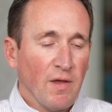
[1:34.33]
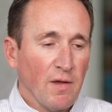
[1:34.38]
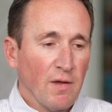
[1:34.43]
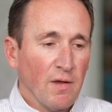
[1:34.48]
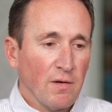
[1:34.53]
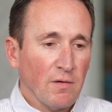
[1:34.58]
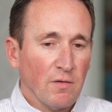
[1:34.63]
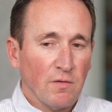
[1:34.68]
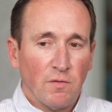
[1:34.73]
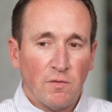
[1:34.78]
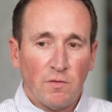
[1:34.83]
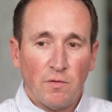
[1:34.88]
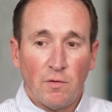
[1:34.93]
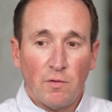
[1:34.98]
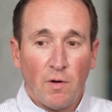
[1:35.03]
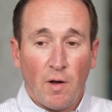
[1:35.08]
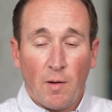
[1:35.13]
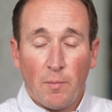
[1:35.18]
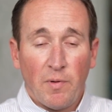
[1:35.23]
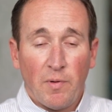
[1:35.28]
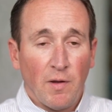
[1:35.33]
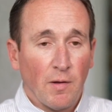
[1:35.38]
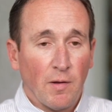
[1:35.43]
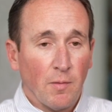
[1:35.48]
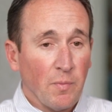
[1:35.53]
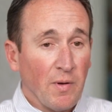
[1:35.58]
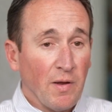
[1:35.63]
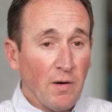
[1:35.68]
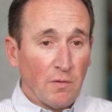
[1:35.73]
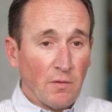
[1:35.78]
and you're not paying
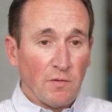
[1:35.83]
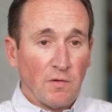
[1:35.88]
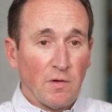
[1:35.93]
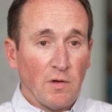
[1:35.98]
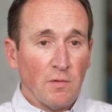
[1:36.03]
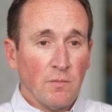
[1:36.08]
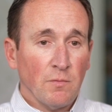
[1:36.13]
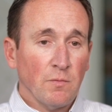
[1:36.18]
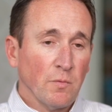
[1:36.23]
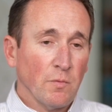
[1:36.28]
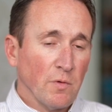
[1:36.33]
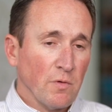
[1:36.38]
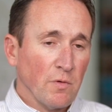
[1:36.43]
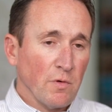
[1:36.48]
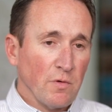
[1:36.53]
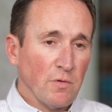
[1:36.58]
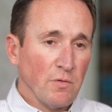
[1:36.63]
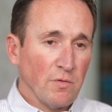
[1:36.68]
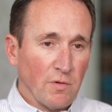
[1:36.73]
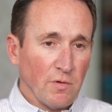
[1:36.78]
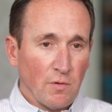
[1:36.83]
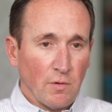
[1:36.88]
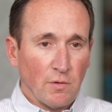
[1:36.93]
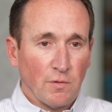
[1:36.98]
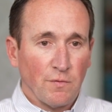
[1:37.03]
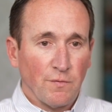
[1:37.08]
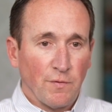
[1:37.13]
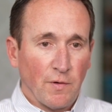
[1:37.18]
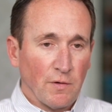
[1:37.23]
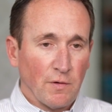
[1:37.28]
a penalty when you're using
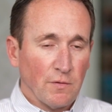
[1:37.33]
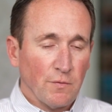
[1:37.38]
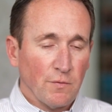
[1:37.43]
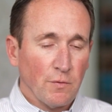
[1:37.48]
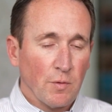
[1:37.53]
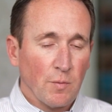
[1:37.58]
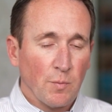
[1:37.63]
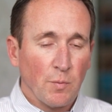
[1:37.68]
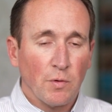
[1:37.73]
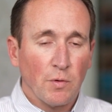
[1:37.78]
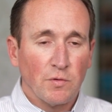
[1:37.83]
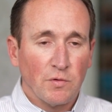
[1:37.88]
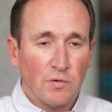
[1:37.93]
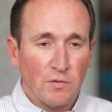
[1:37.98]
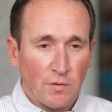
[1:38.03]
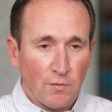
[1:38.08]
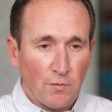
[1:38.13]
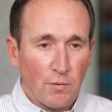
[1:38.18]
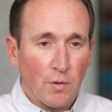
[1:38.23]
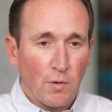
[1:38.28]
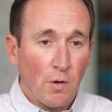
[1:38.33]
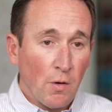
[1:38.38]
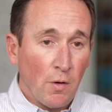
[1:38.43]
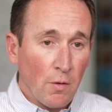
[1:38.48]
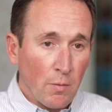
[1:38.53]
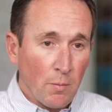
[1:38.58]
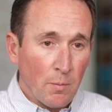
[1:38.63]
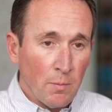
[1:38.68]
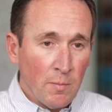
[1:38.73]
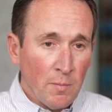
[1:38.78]
those funds for the purchase of your
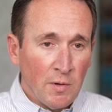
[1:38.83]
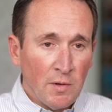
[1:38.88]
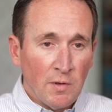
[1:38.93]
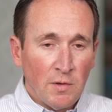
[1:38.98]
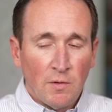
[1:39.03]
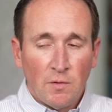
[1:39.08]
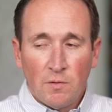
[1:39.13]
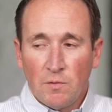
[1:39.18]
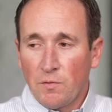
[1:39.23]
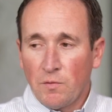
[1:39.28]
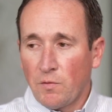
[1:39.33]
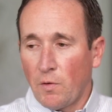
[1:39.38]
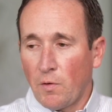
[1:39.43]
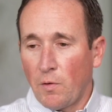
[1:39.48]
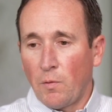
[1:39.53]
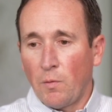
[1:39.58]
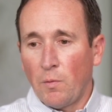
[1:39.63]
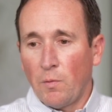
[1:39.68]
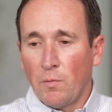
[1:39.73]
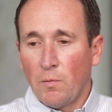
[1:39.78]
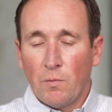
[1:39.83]
home. So,